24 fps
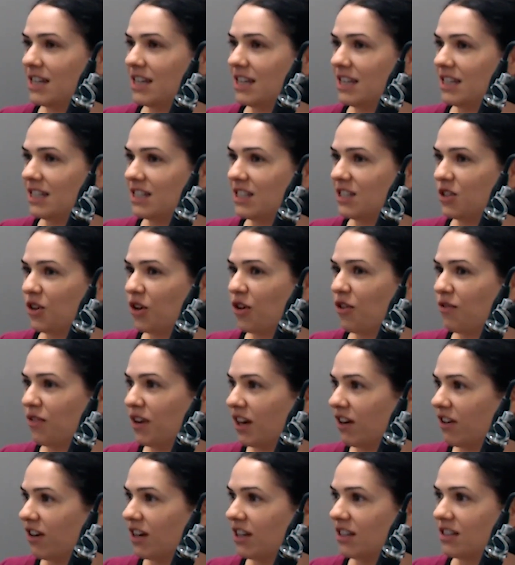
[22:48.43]
It's so
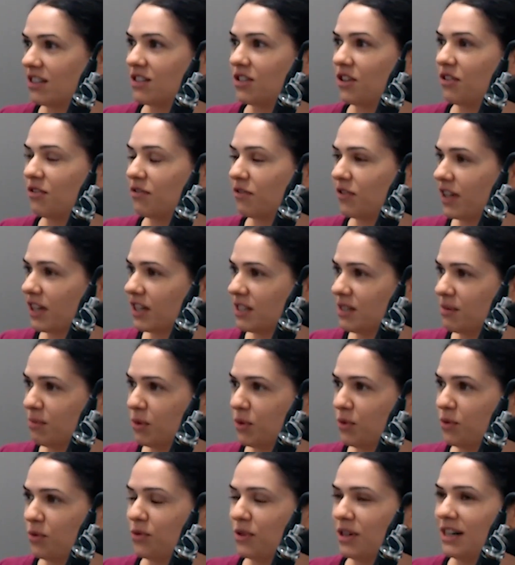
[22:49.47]
varied, it's so
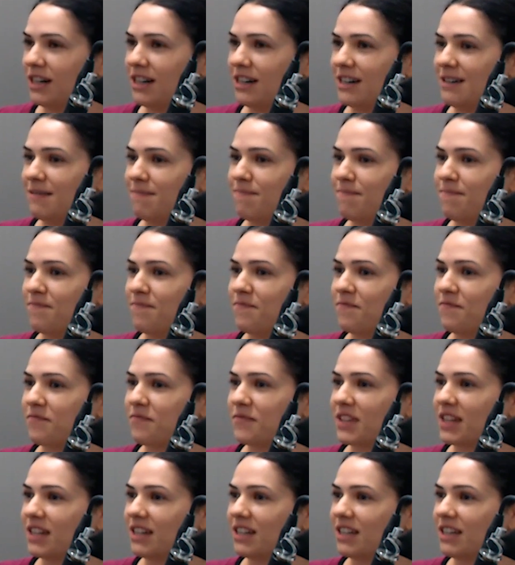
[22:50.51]
flexible,
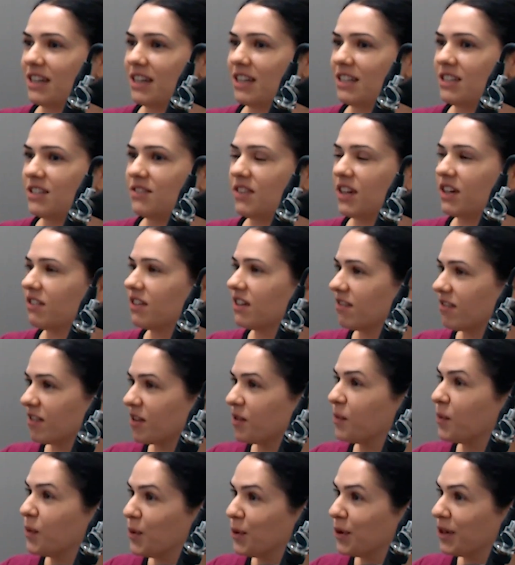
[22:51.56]
it's very
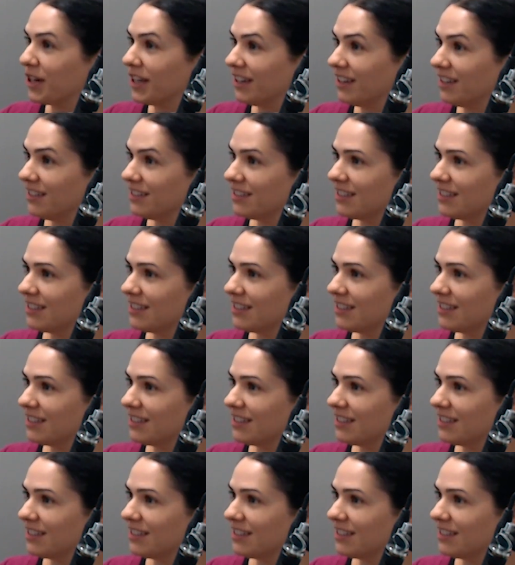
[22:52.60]
rewarding,